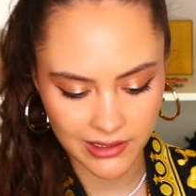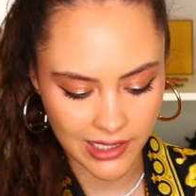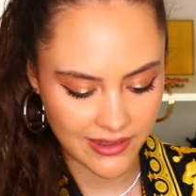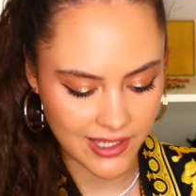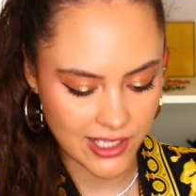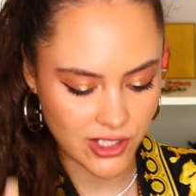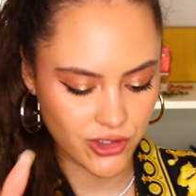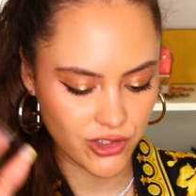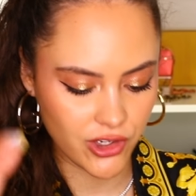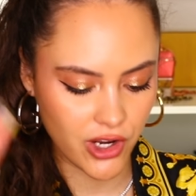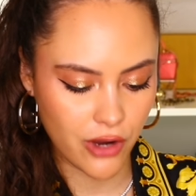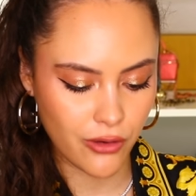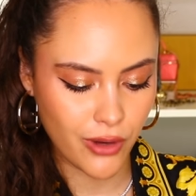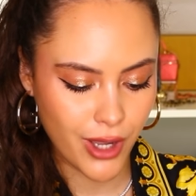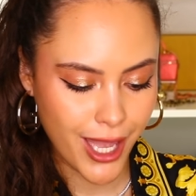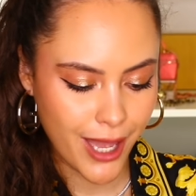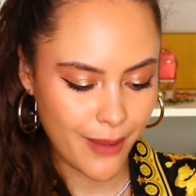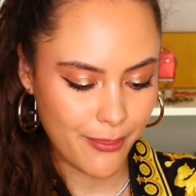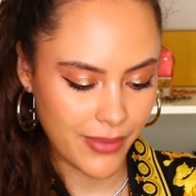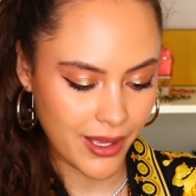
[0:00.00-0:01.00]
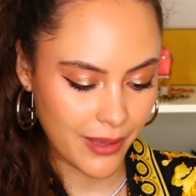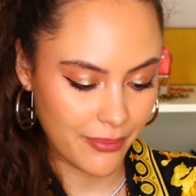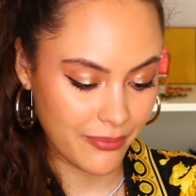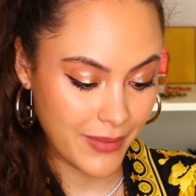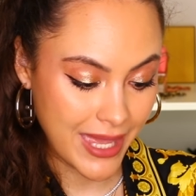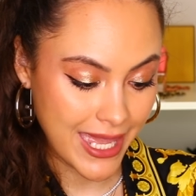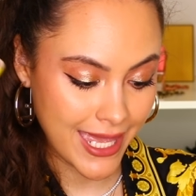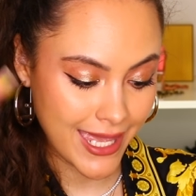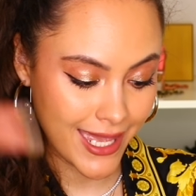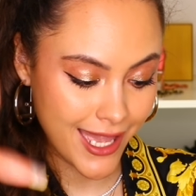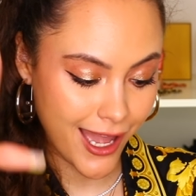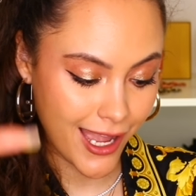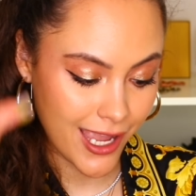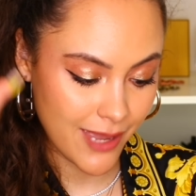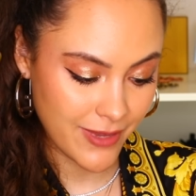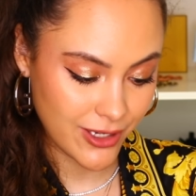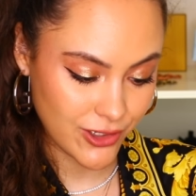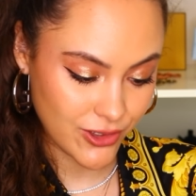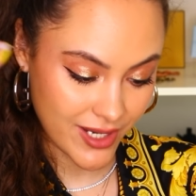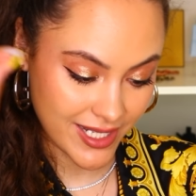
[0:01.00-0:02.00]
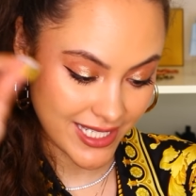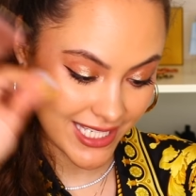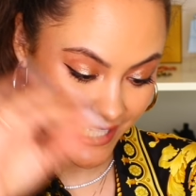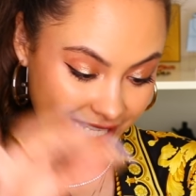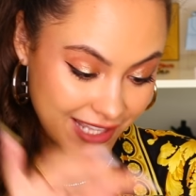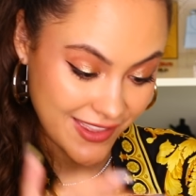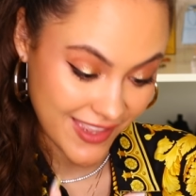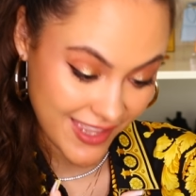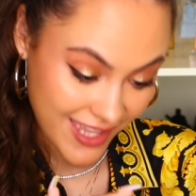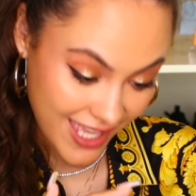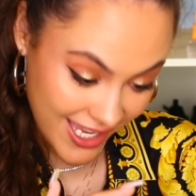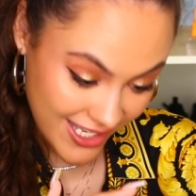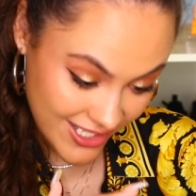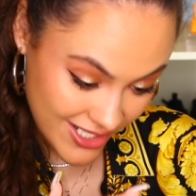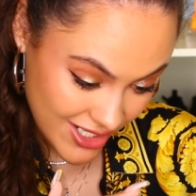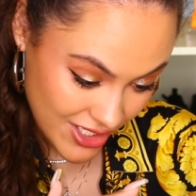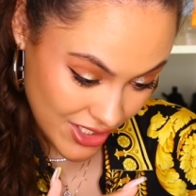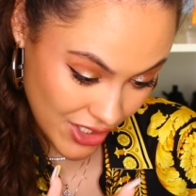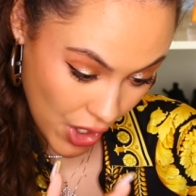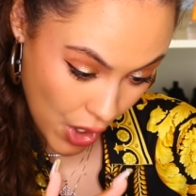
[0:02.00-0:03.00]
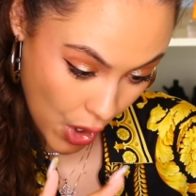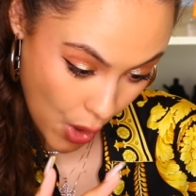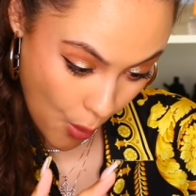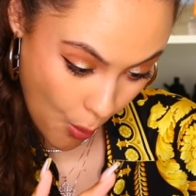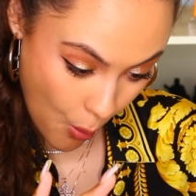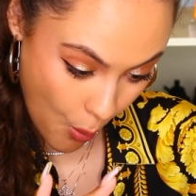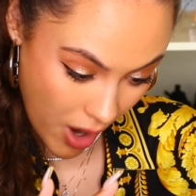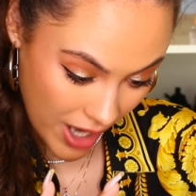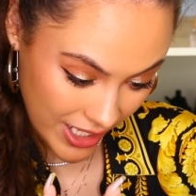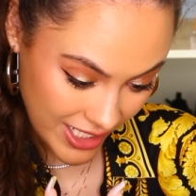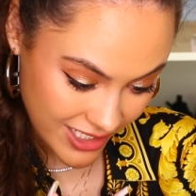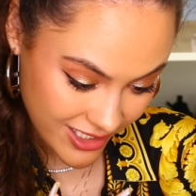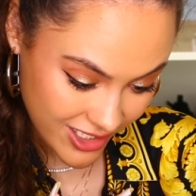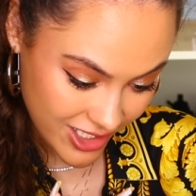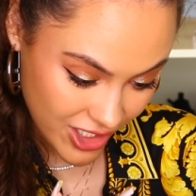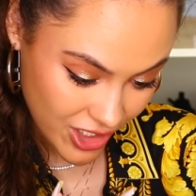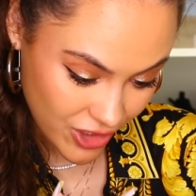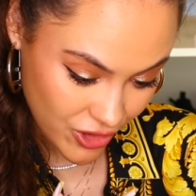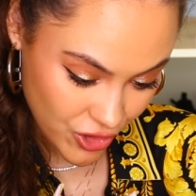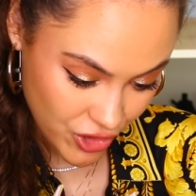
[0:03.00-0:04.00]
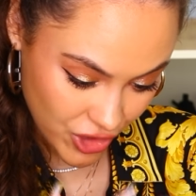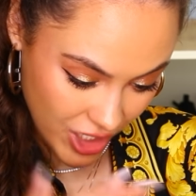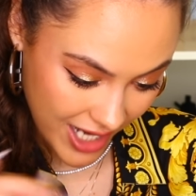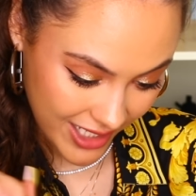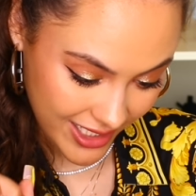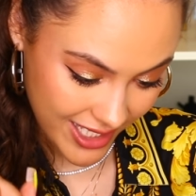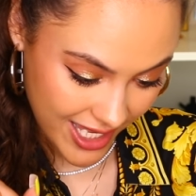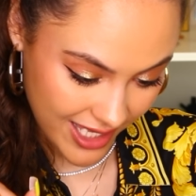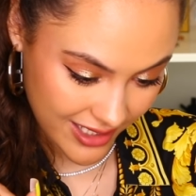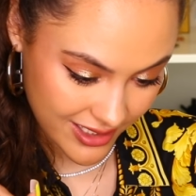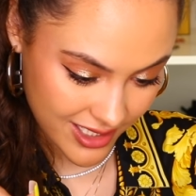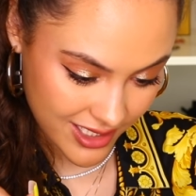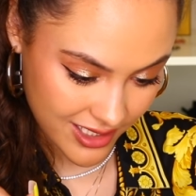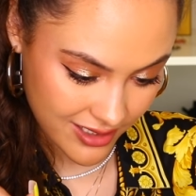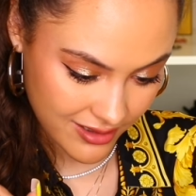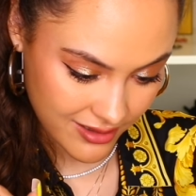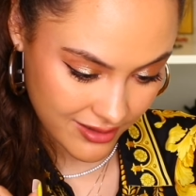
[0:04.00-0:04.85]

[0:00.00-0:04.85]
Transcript: like this, you know? But me, I'm interested in this white jacket.